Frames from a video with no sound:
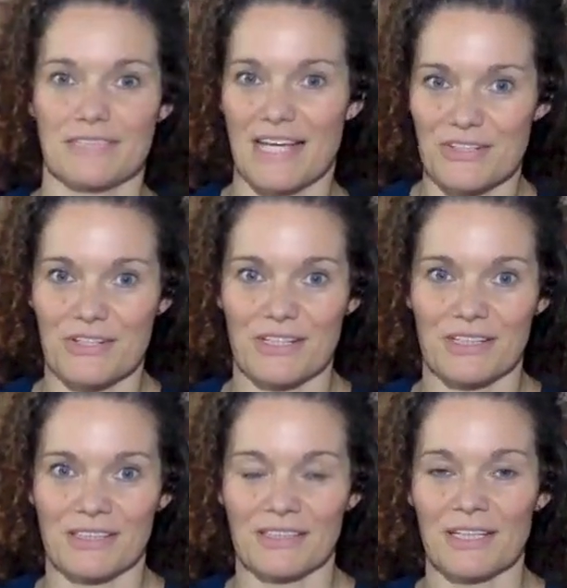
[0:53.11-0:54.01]

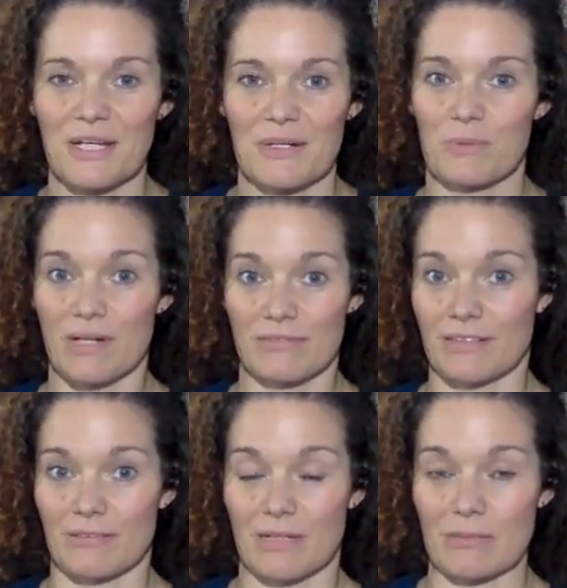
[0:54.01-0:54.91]
tension,
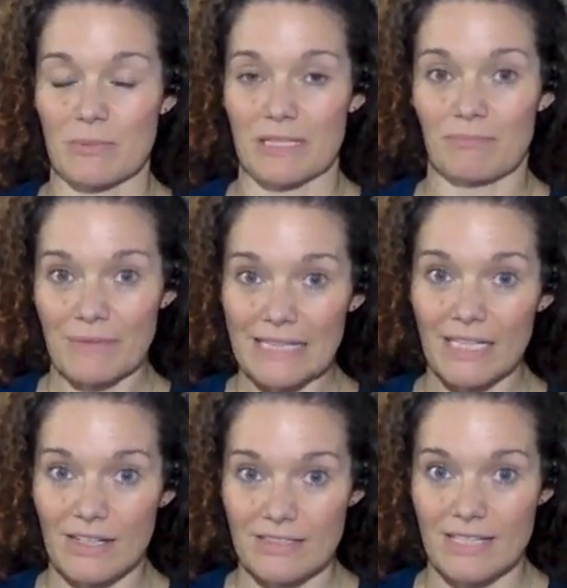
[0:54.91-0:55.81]
whatever it might be. It
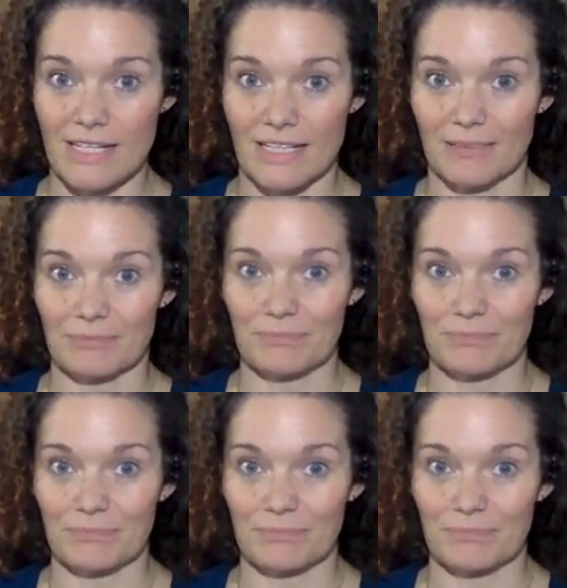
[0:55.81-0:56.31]
can cause a headache.